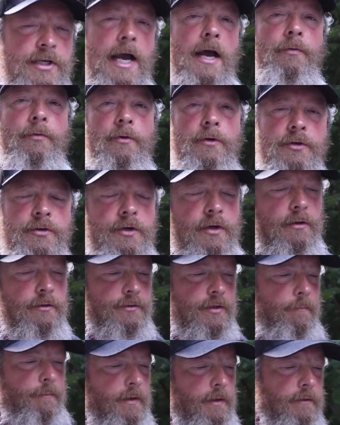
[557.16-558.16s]
out, there's, you know,
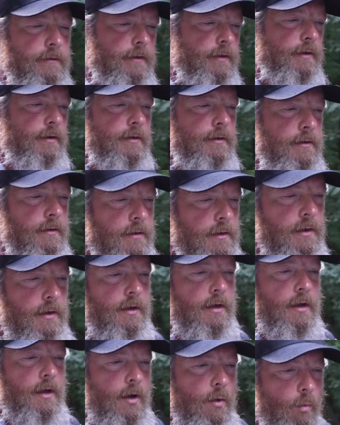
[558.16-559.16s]
something to
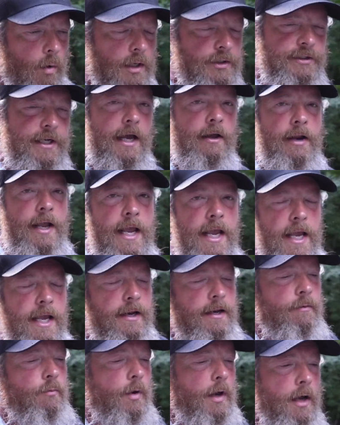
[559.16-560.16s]
watch out
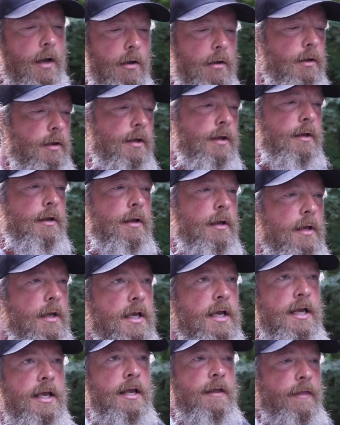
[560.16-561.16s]
ahead. Well,
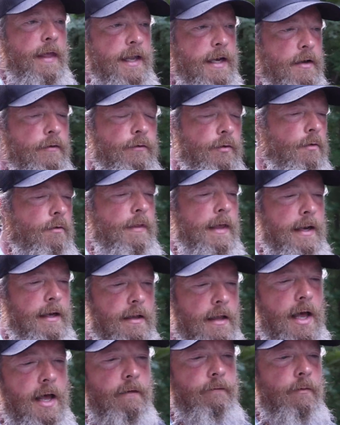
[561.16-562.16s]
they didn't do that. A
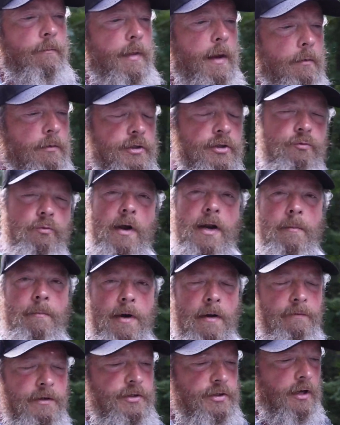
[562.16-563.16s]
lot of them, they were just right
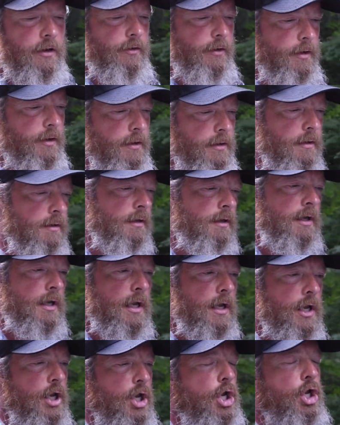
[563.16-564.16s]
above each other.
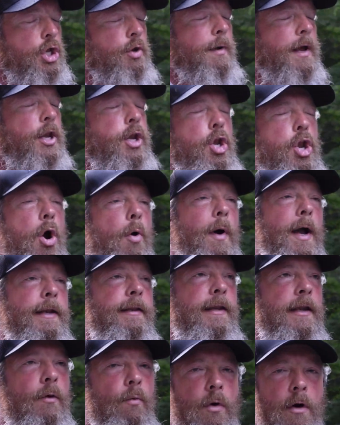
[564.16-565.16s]
You had no
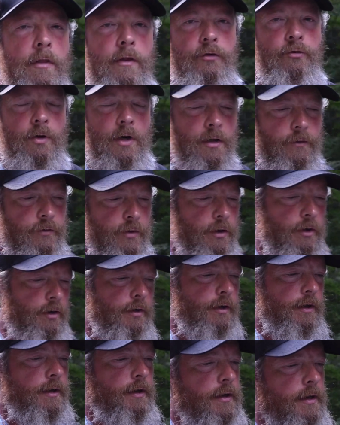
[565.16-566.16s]
idea where the trail
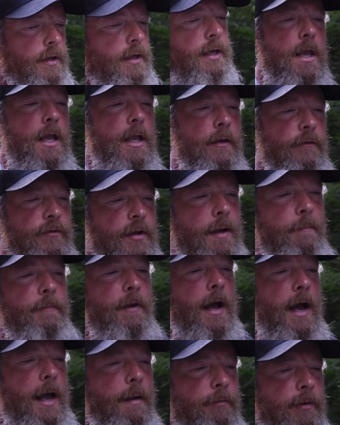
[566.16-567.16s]
turned.
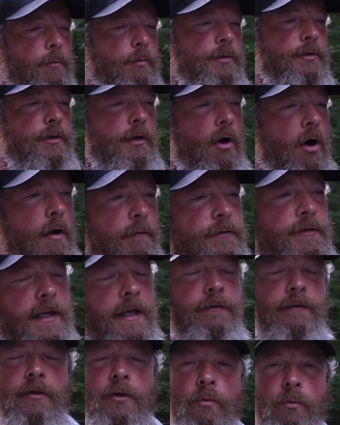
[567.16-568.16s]
Sometimes it was
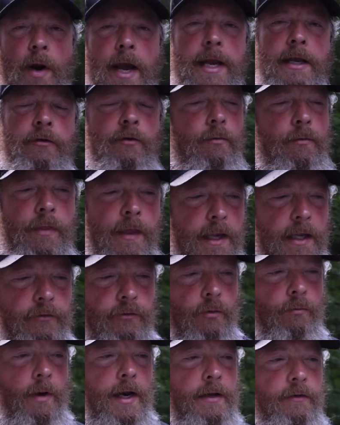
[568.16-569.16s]
offset to the right. You think
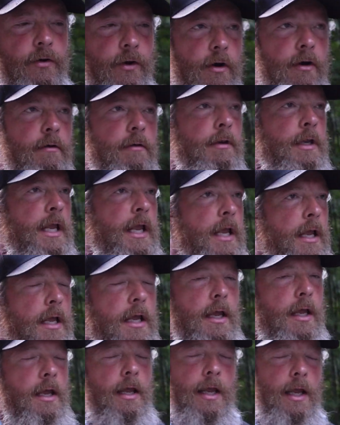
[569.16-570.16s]
it's a right turn.
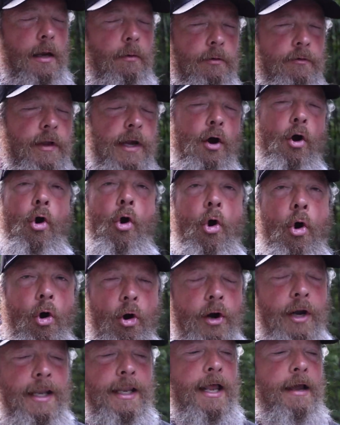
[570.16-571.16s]
It was like a
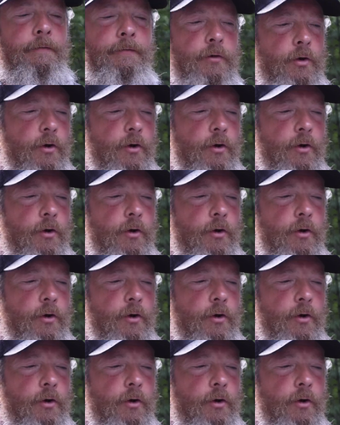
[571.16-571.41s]
hard left